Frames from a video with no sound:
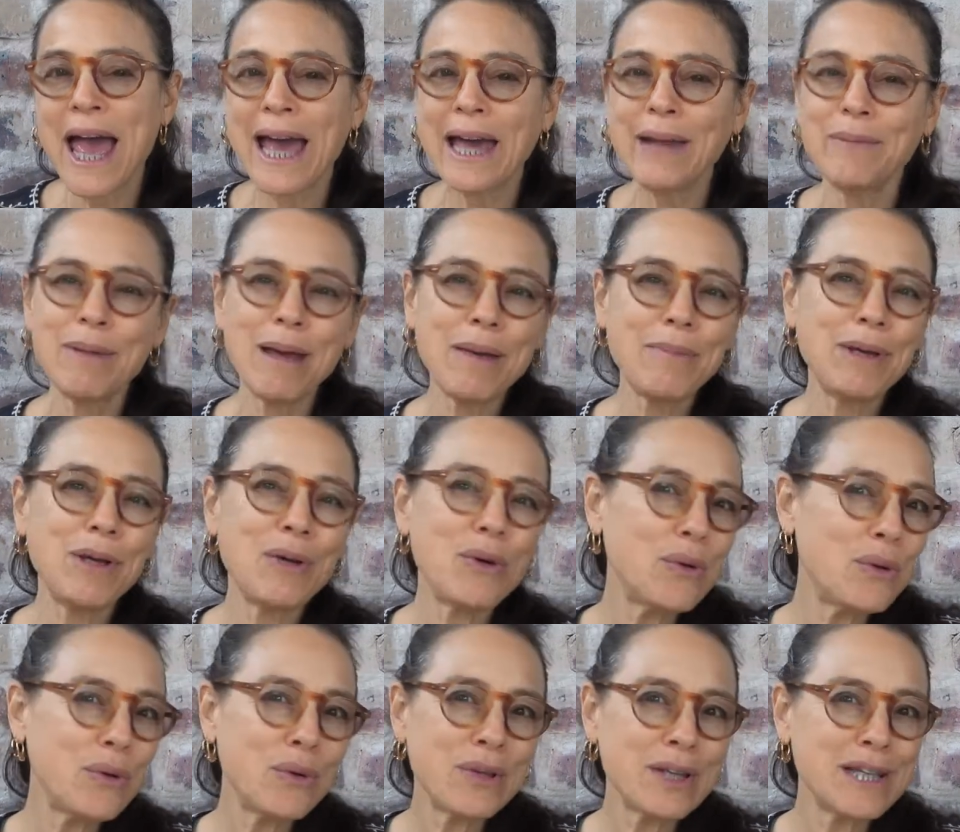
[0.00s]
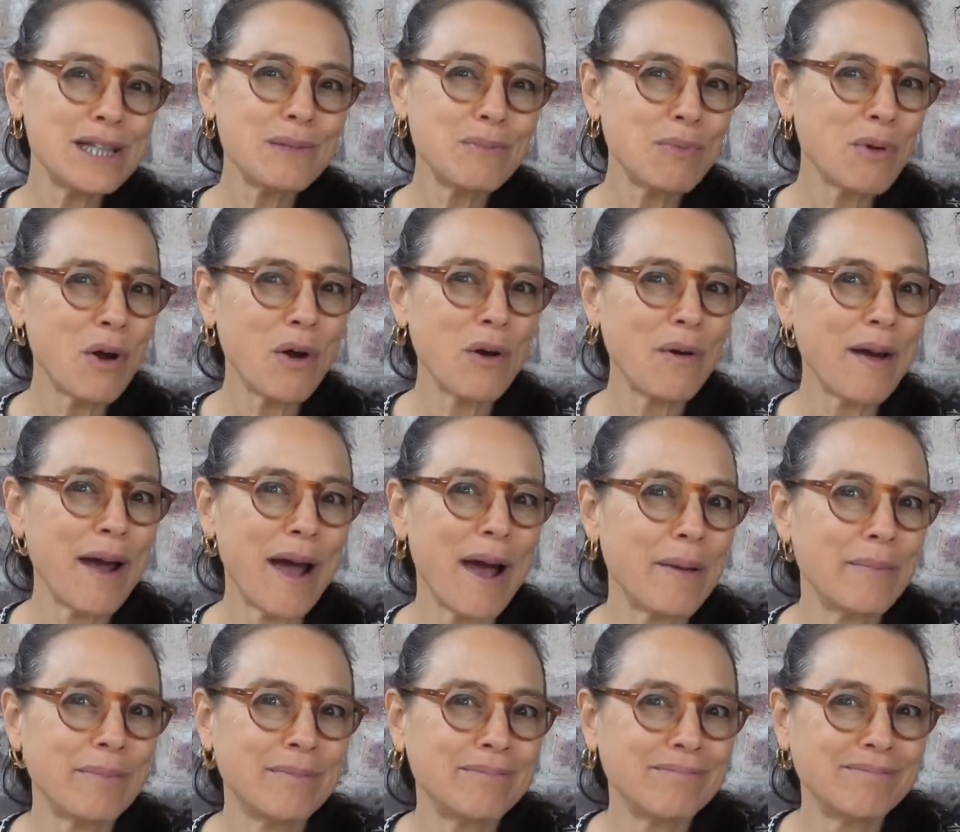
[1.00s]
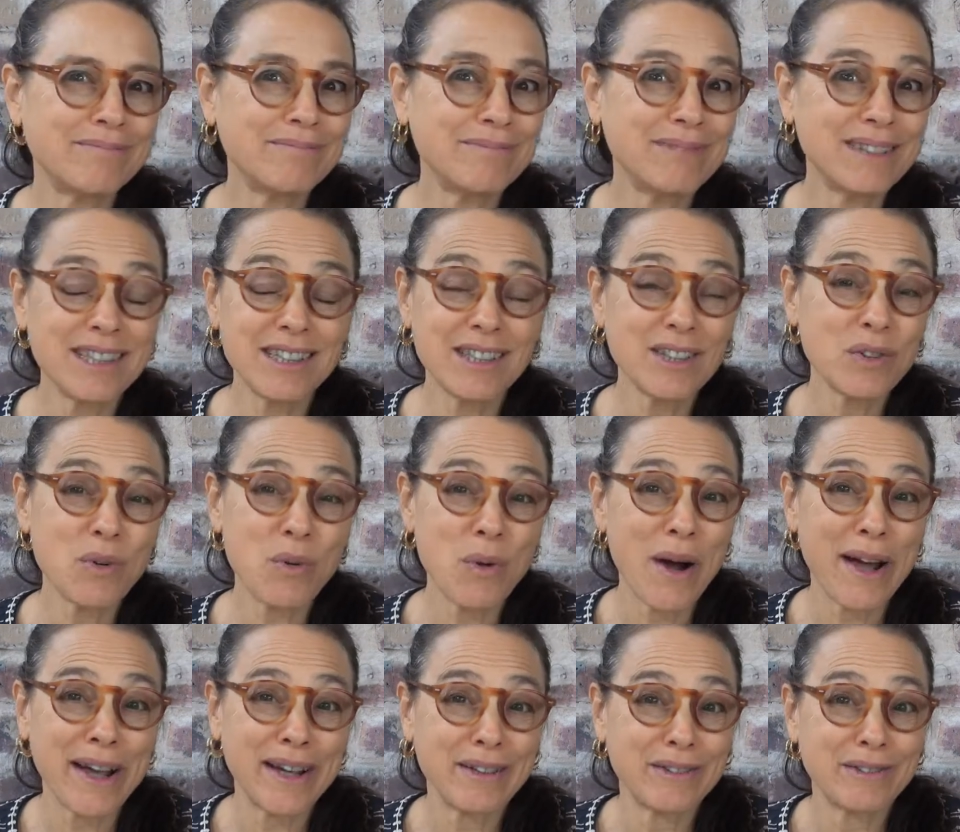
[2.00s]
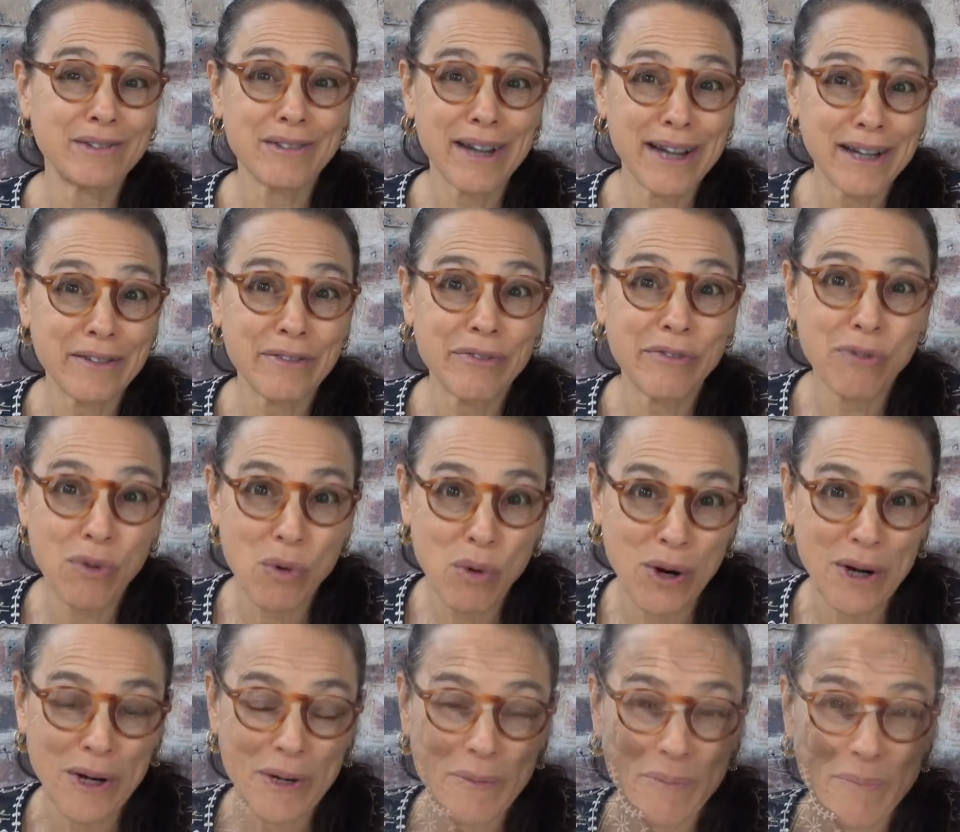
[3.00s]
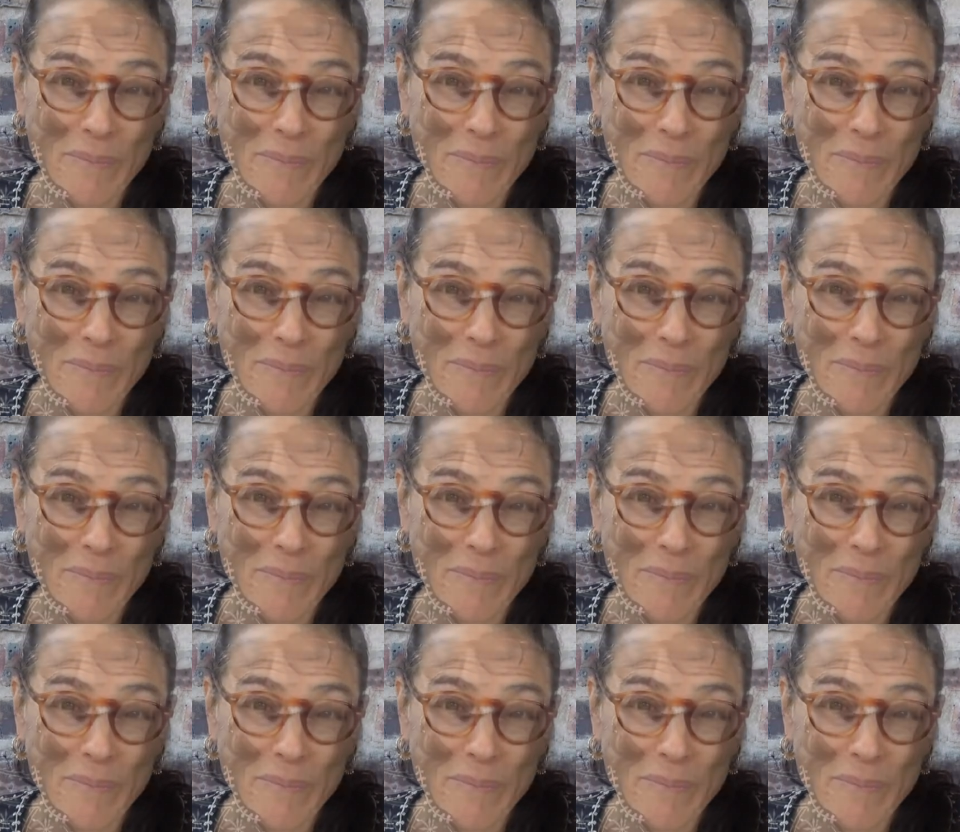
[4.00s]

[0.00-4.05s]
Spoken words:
and maybe who this program isn't quite right for.